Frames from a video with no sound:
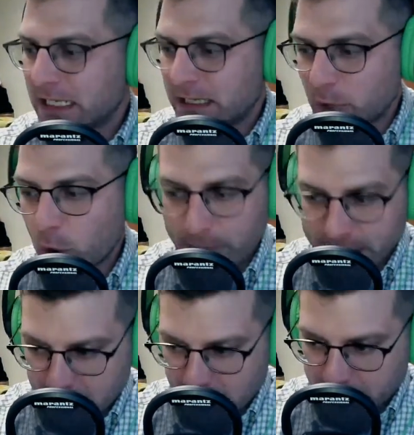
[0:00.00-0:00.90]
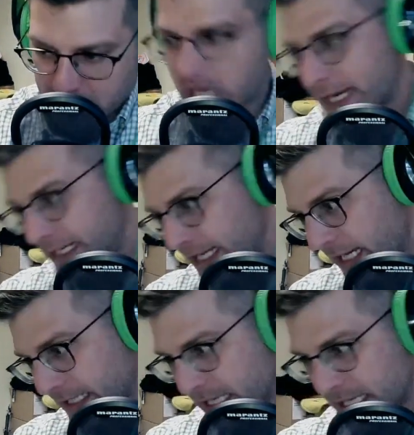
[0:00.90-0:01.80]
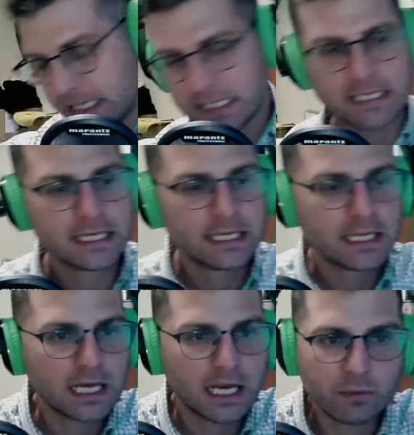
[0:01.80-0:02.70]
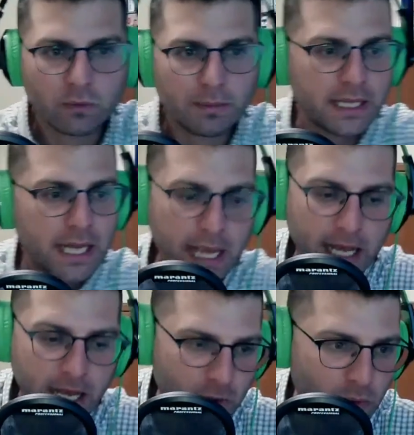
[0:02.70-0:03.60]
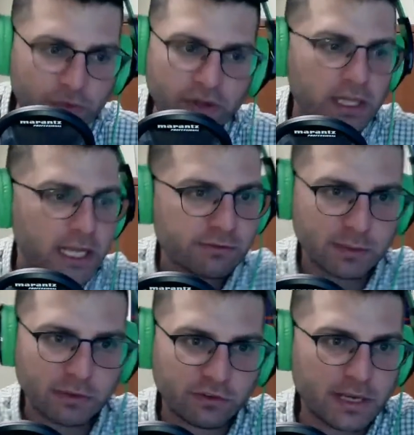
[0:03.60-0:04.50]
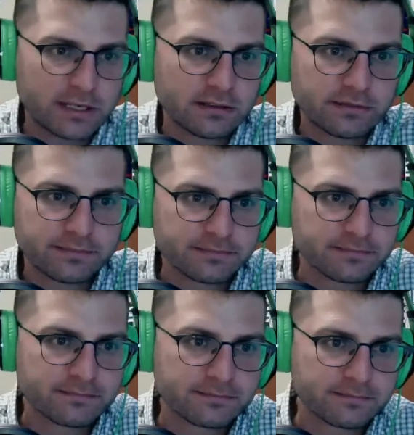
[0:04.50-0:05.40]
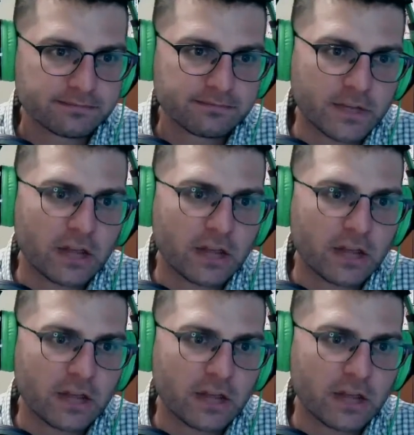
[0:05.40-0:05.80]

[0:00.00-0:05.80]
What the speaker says: opening up and locking down again? And I mean, what was it like from your perspective, other